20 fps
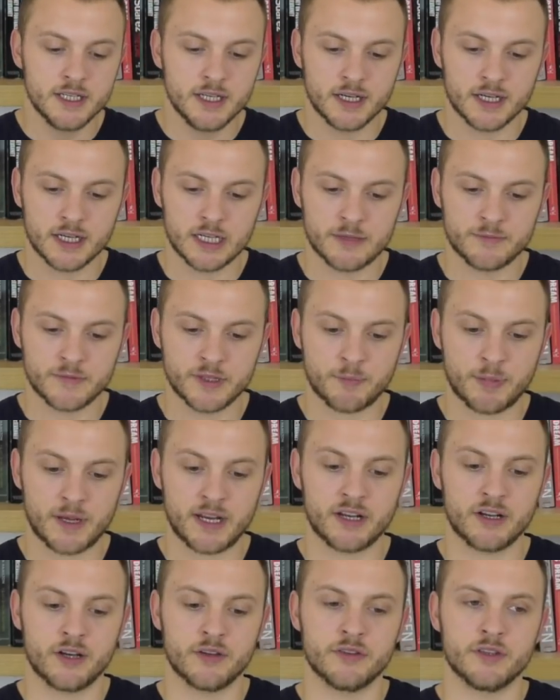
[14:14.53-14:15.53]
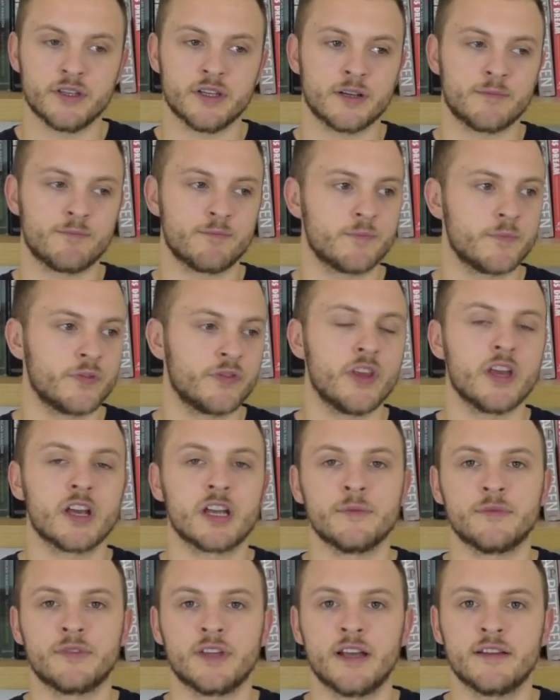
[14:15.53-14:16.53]
Depending on the
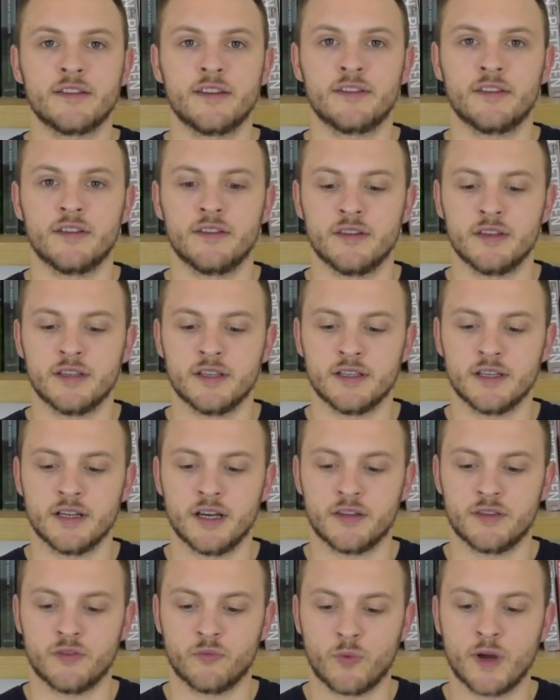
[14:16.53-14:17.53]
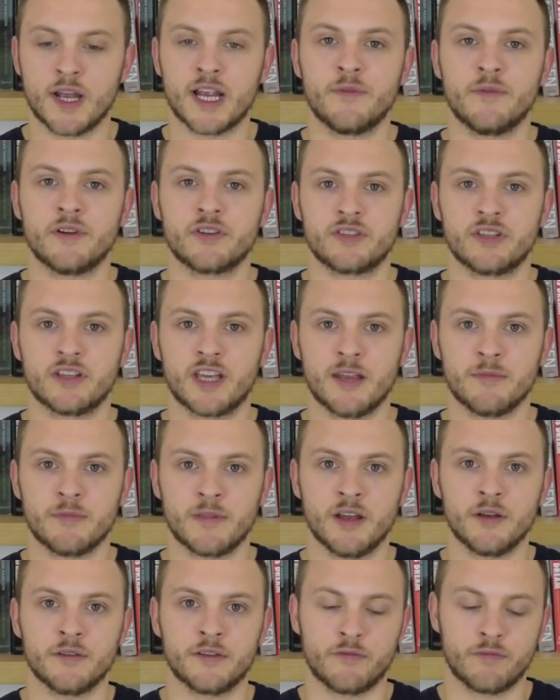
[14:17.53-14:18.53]
circumstances and the way in which the game
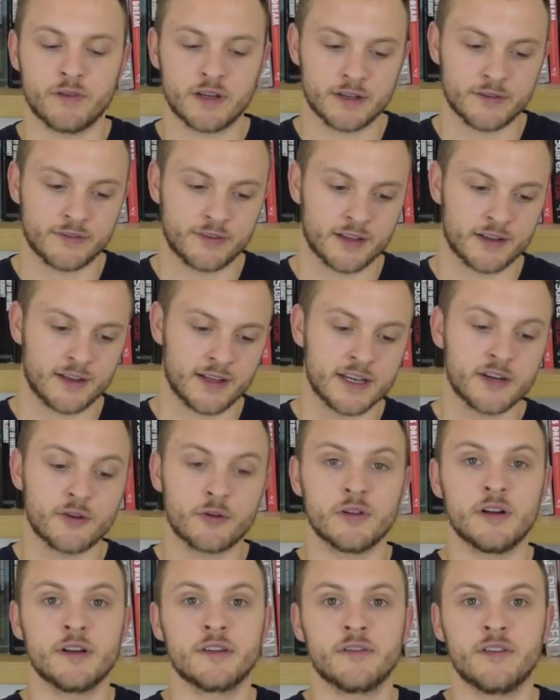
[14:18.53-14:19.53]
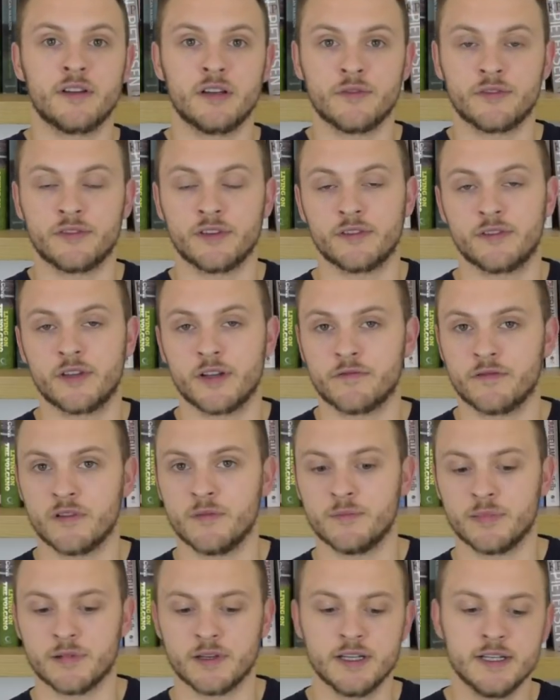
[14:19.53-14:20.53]
goes, if we can see like equaliser, then obviously it's
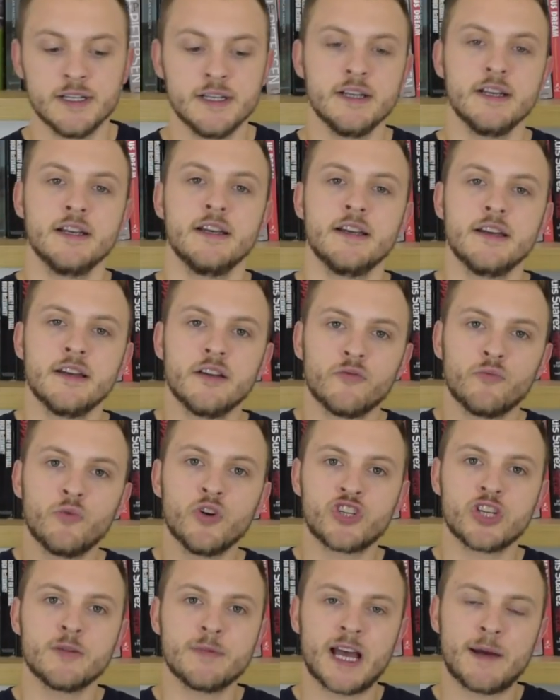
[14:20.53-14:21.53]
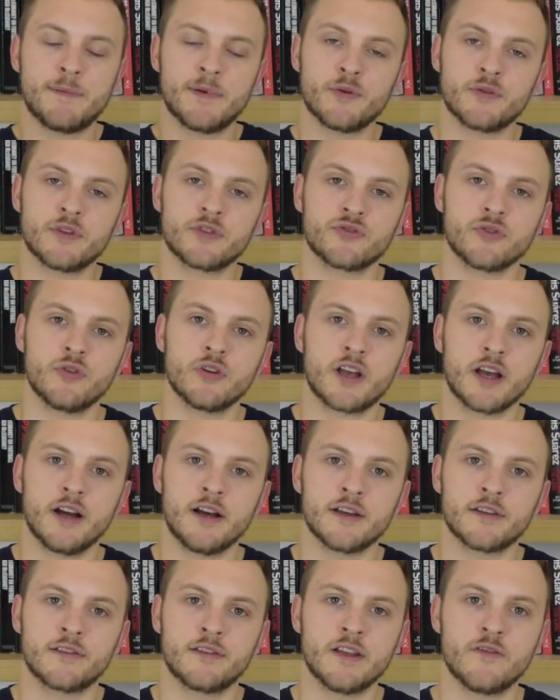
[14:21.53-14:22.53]
different. But would you be happy with the draw,
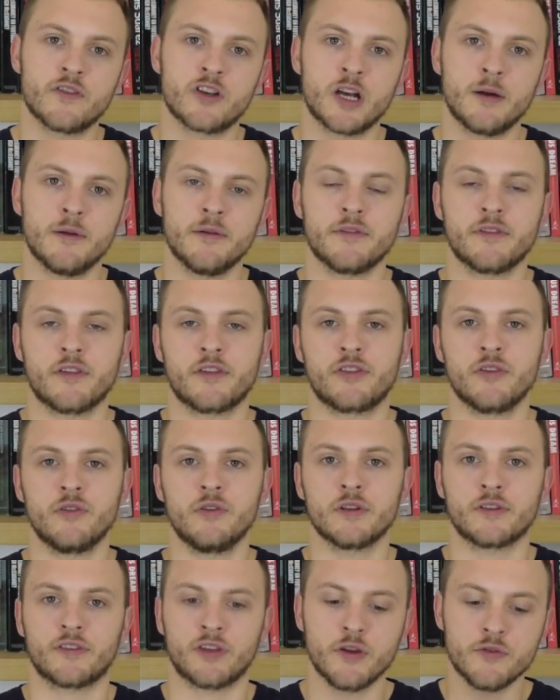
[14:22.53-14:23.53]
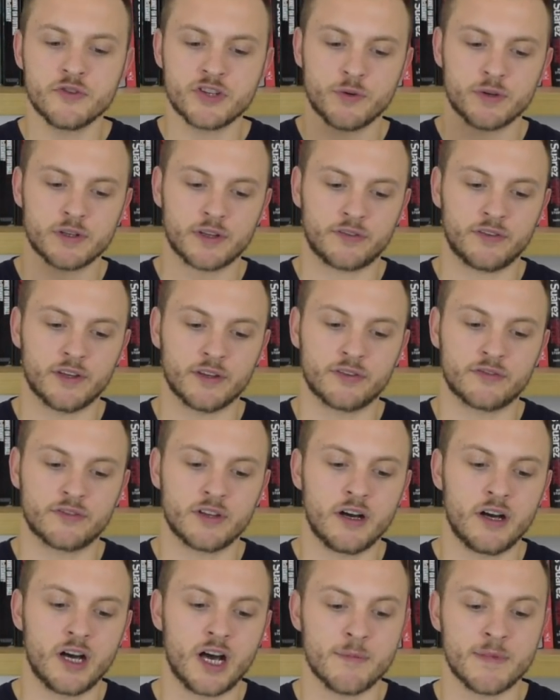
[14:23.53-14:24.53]
guys? Leave a comment with your thoughts. Who do you want to see
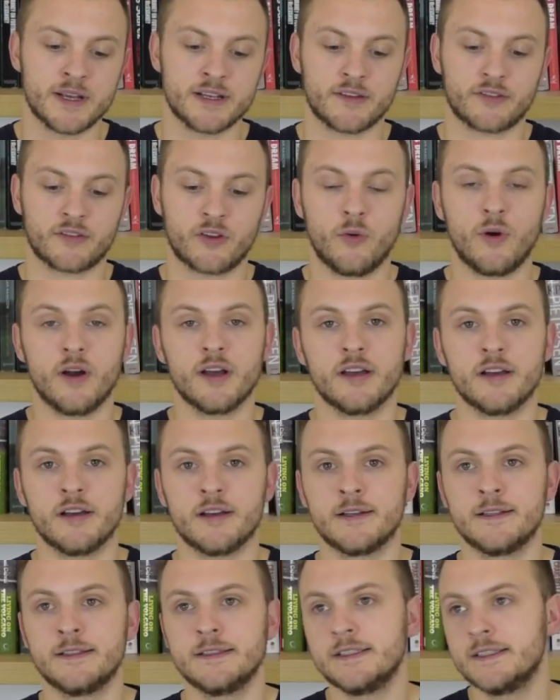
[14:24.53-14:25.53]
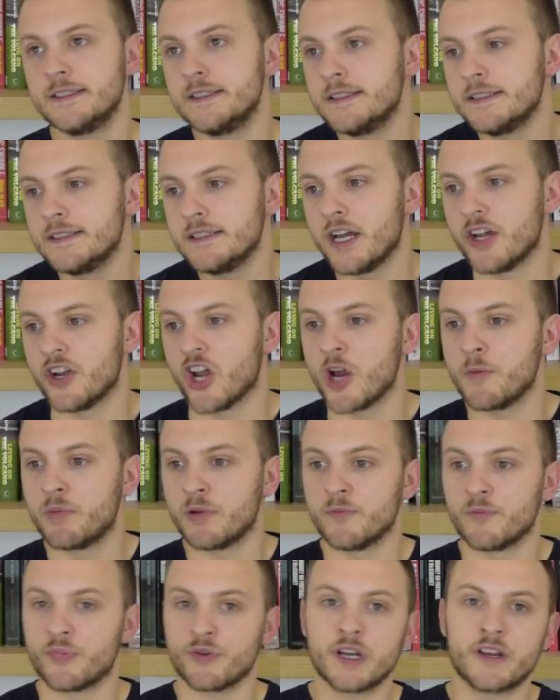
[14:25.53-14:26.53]
start? I mean, it's quite an
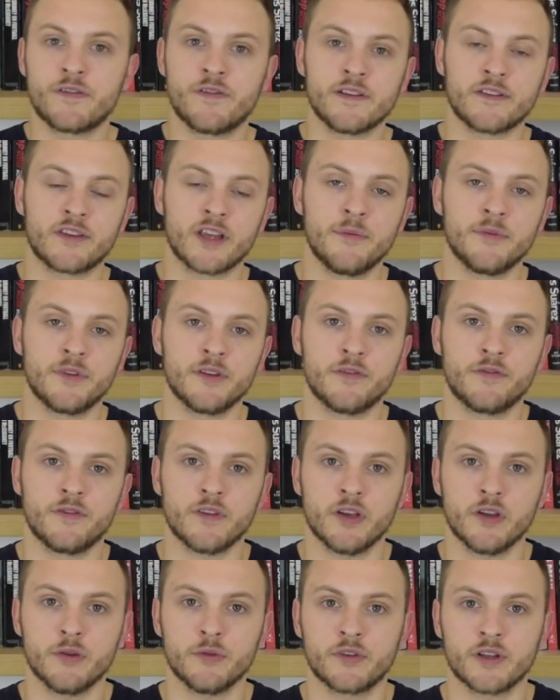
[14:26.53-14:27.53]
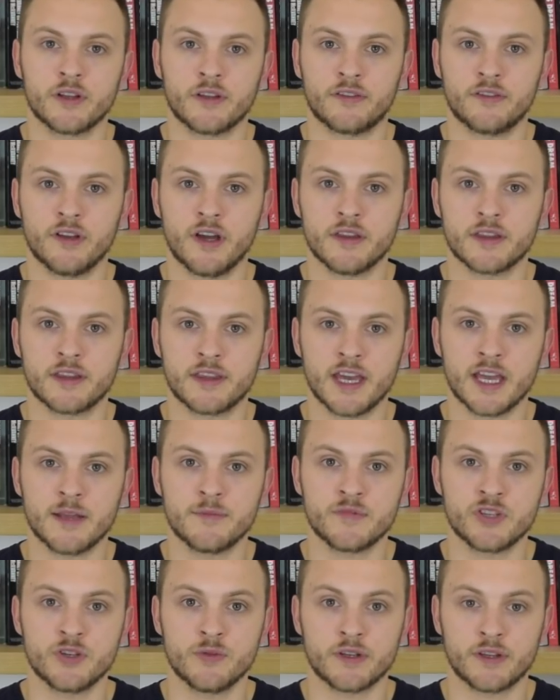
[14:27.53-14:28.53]
open brief in terms of who's going to start the
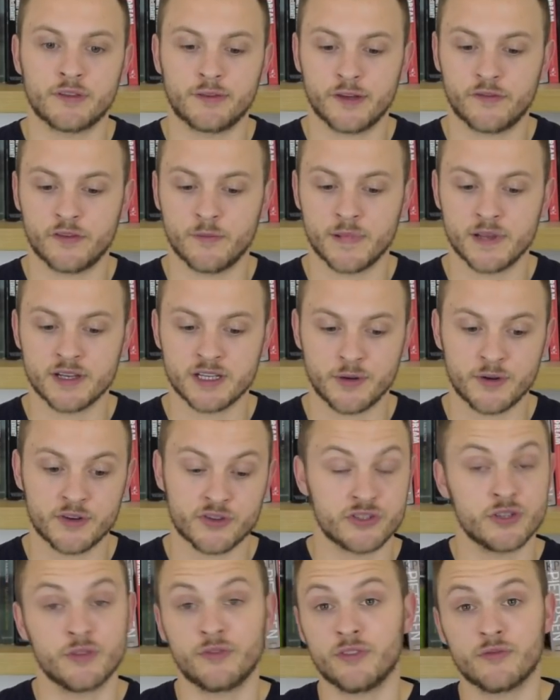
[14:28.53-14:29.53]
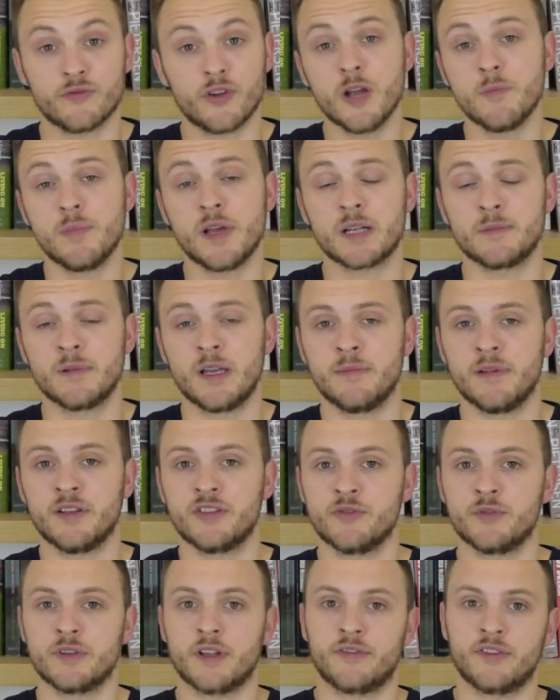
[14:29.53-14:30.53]
game. Do you want to see Fabinho introduced at right back, maybe?
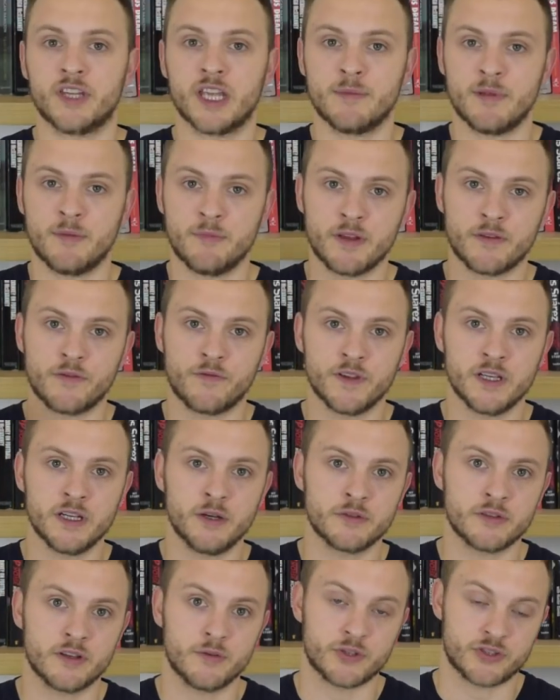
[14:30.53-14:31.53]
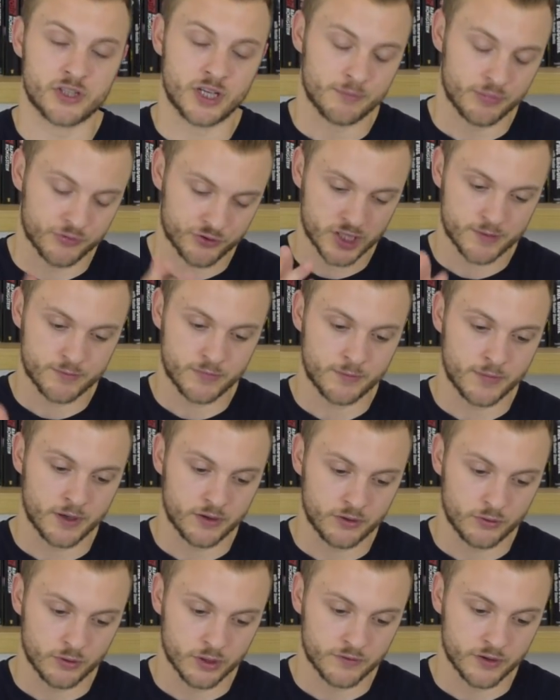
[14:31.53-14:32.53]
Do you want to see him in midfield, which I presume
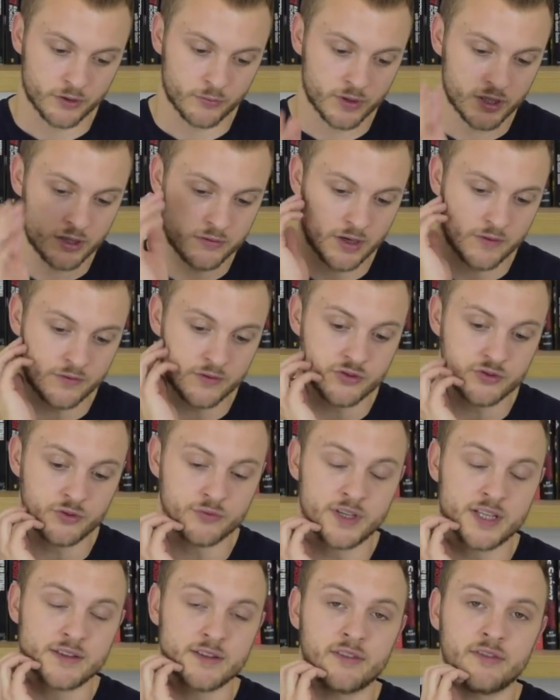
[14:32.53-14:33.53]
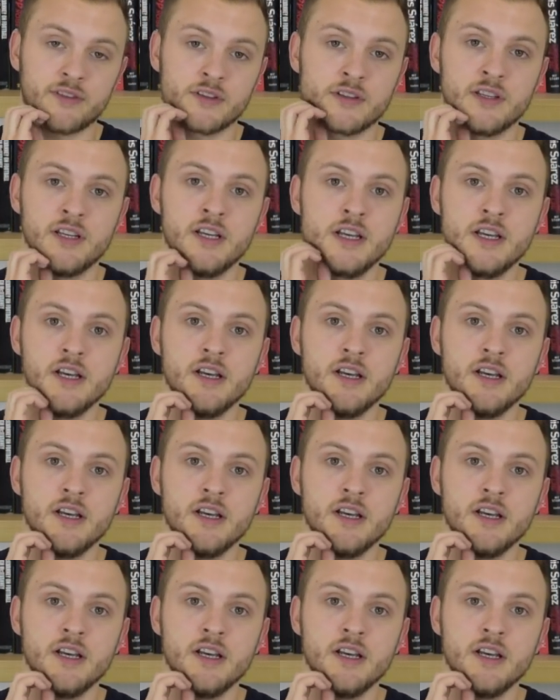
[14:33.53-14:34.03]
all of you will, rather than Jordan Henderson?